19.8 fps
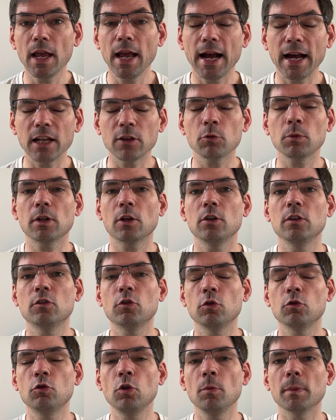I don't want to go
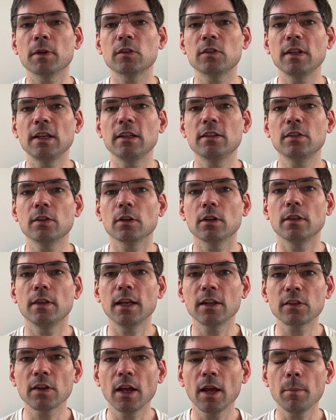into too much detail on
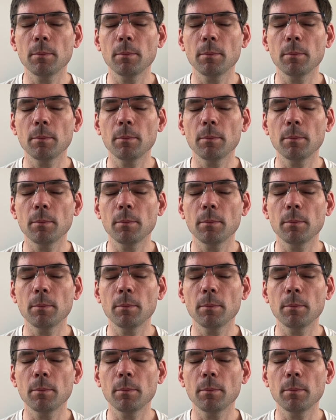this,